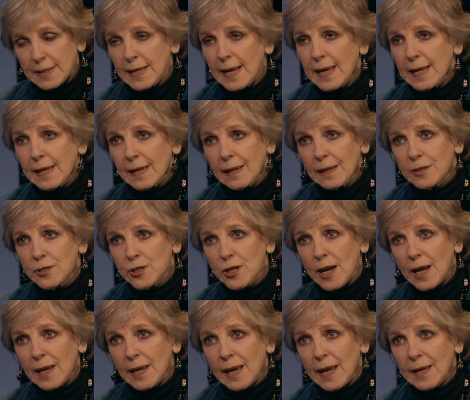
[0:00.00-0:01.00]
taking a
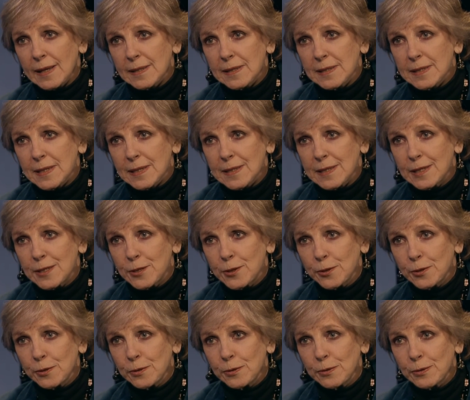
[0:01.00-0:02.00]
check at
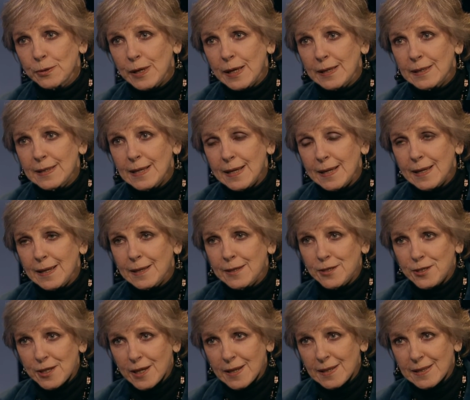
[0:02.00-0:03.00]
sixty-two and taking a
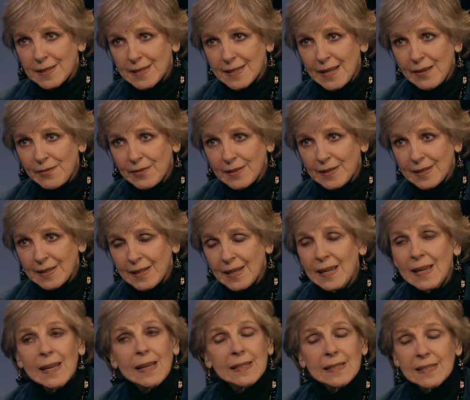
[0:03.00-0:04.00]
check at seventy,
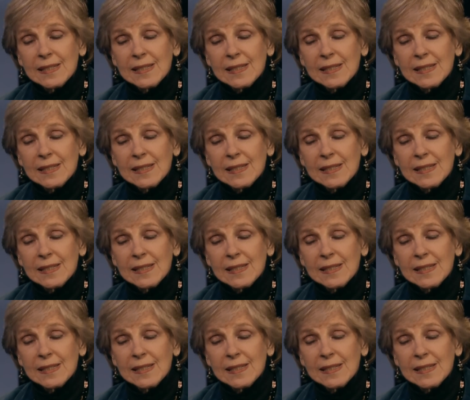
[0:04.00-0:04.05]
it's